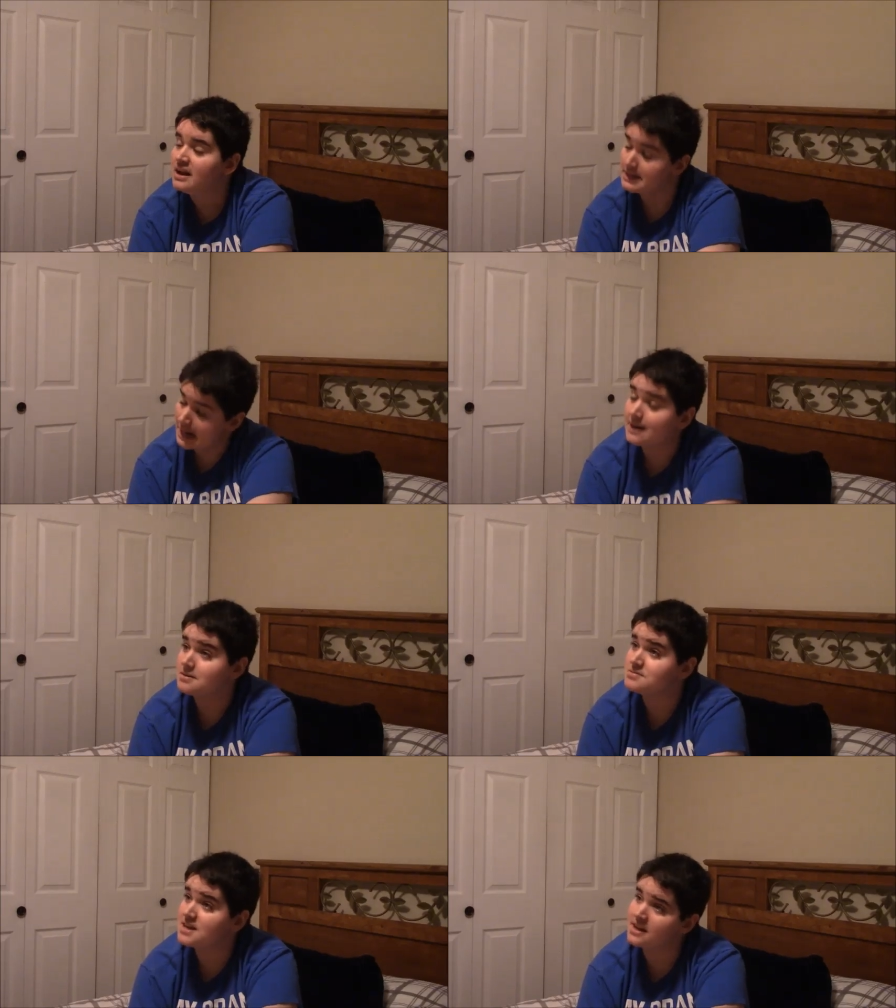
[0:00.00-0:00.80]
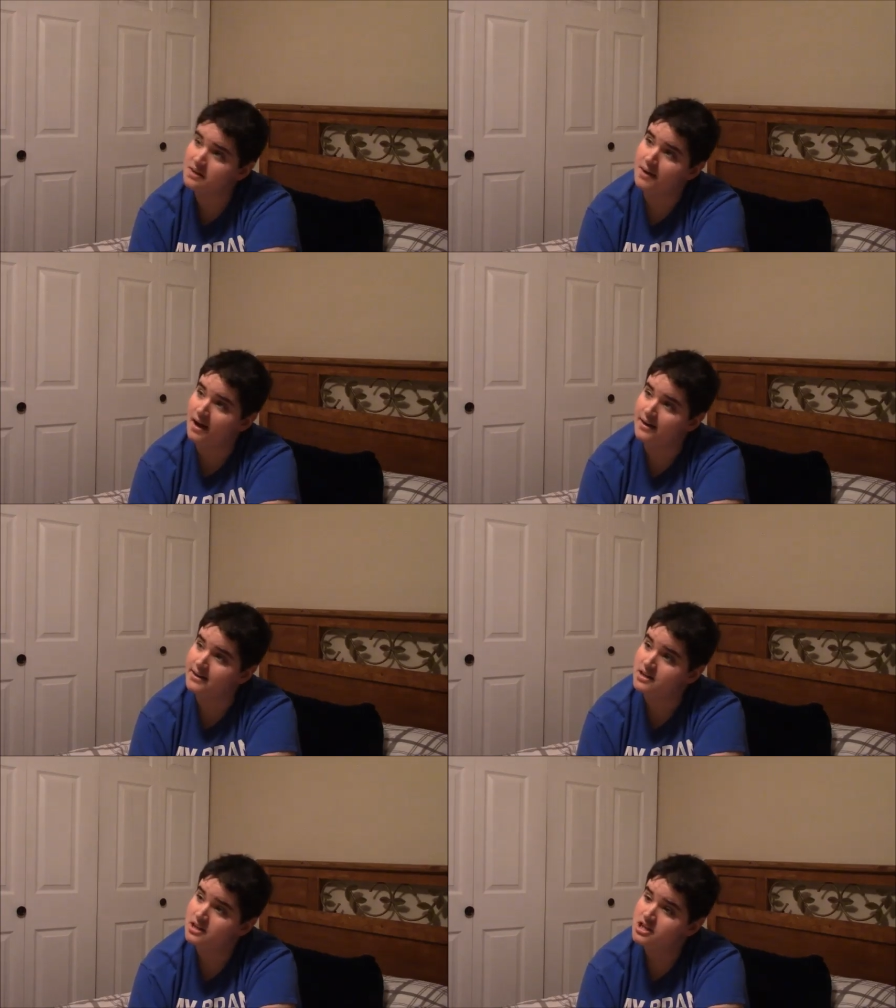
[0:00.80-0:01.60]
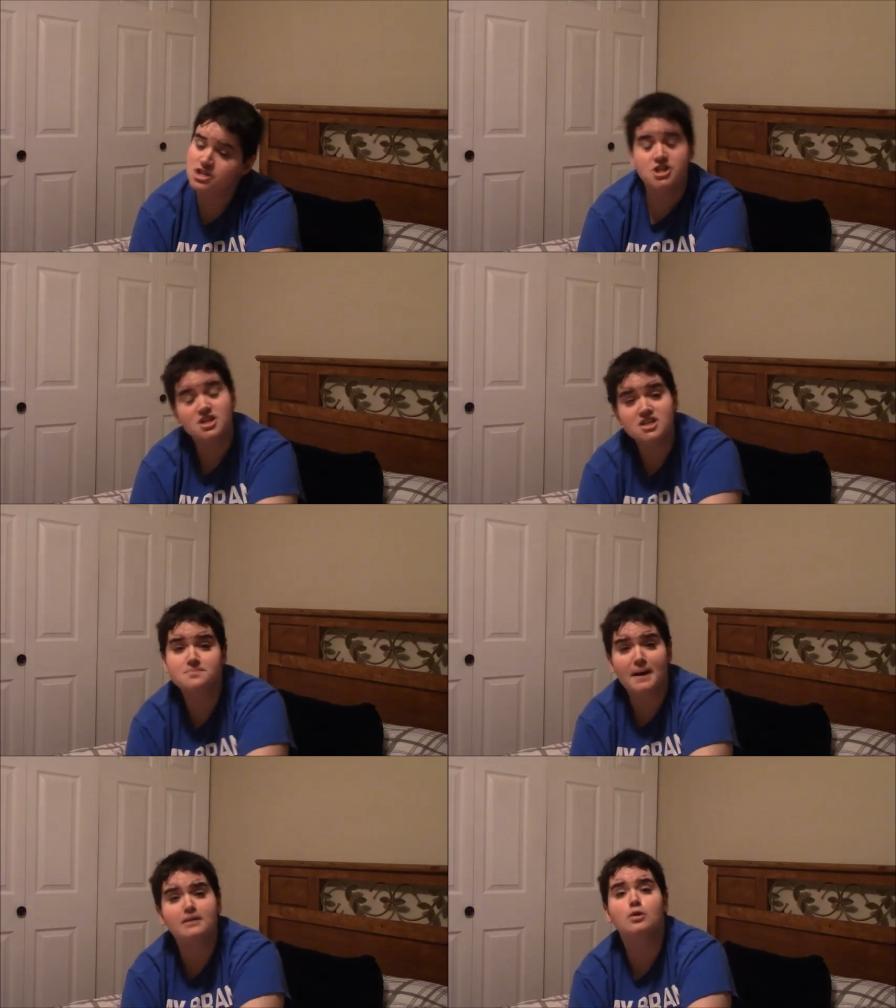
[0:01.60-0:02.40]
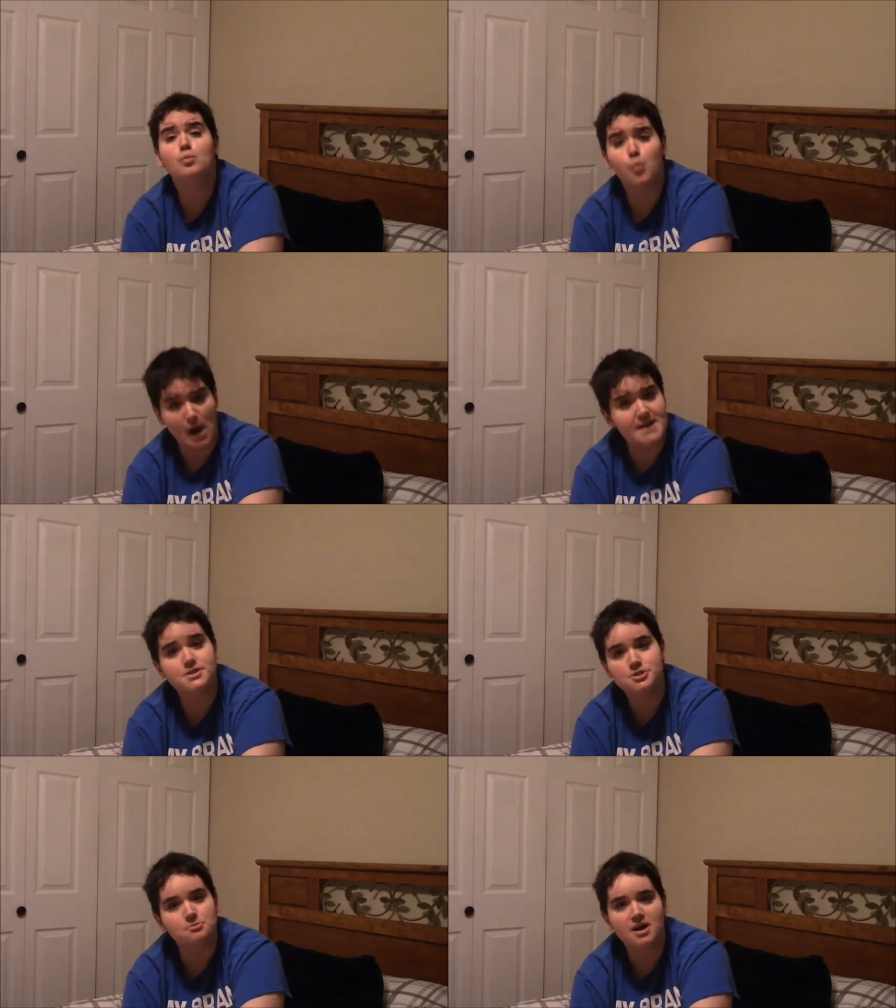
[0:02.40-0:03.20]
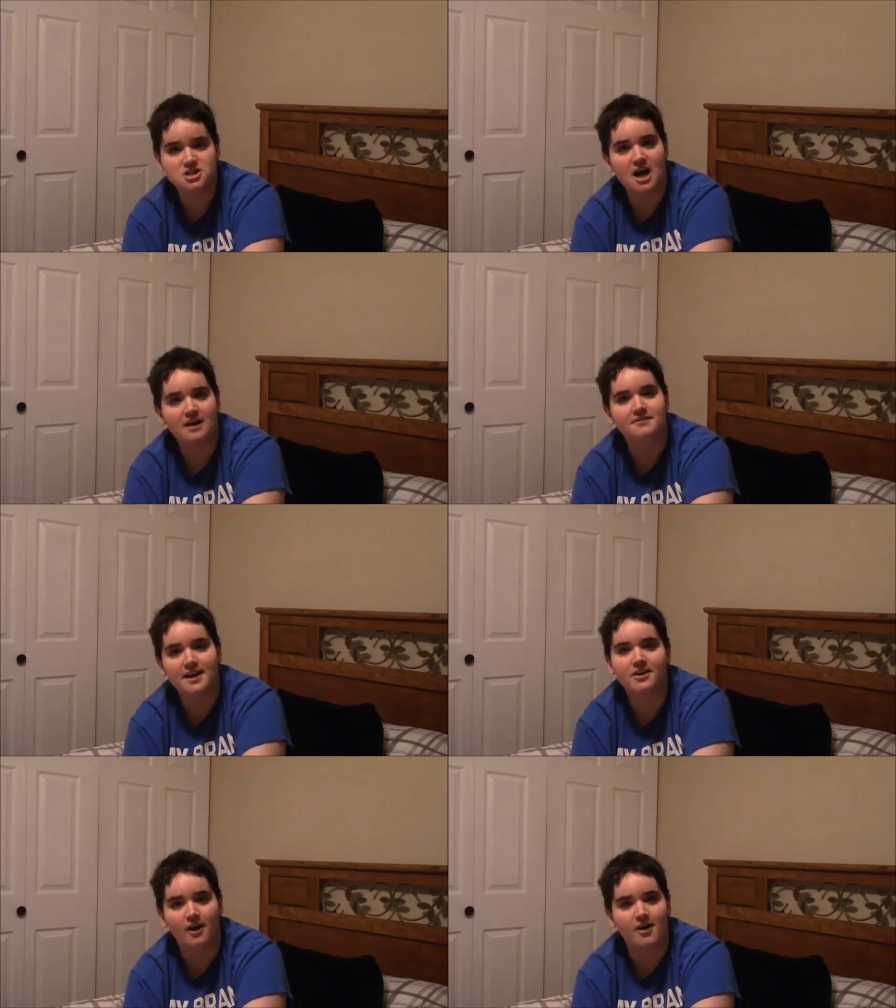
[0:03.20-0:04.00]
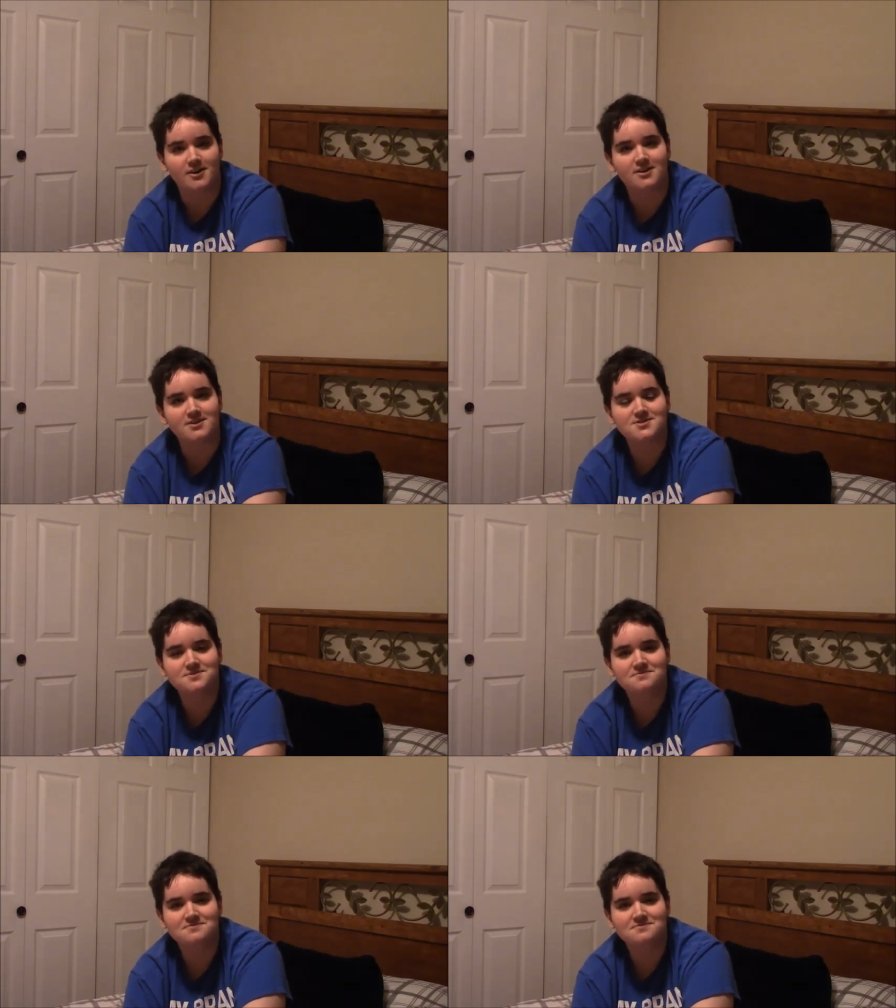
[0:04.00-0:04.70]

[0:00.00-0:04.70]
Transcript: now I'm thinking about it, she expected way too much out of kindergarteners.